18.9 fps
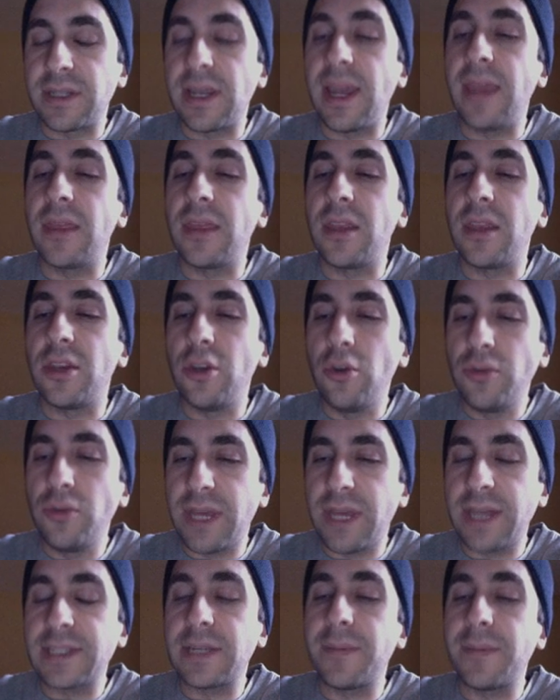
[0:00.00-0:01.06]
In the New
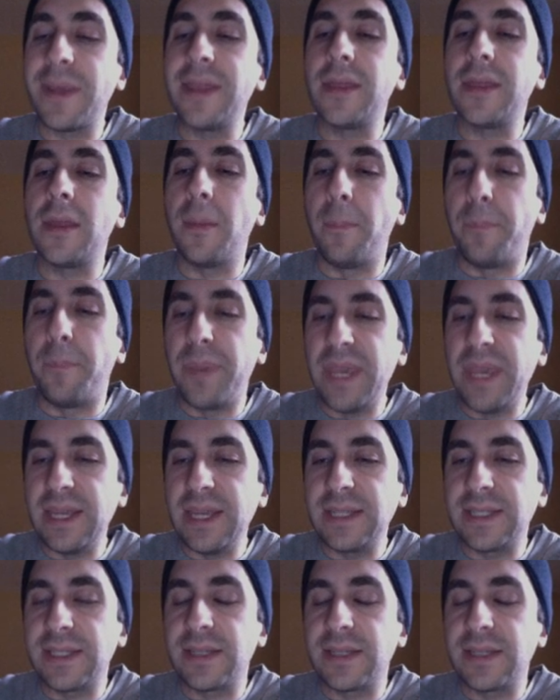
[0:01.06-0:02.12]
Testament, the
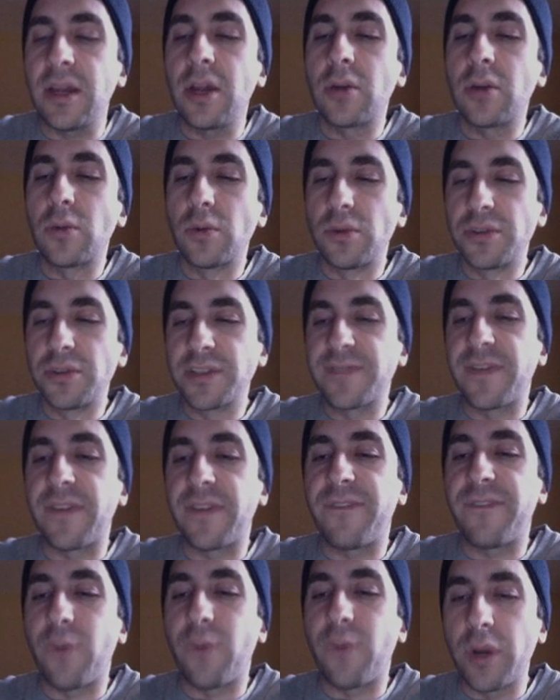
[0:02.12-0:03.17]
beast rules for
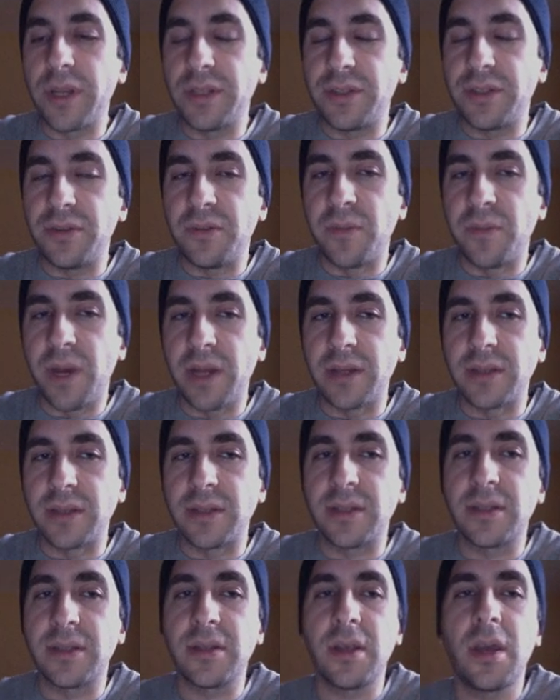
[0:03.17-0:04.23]
42 months.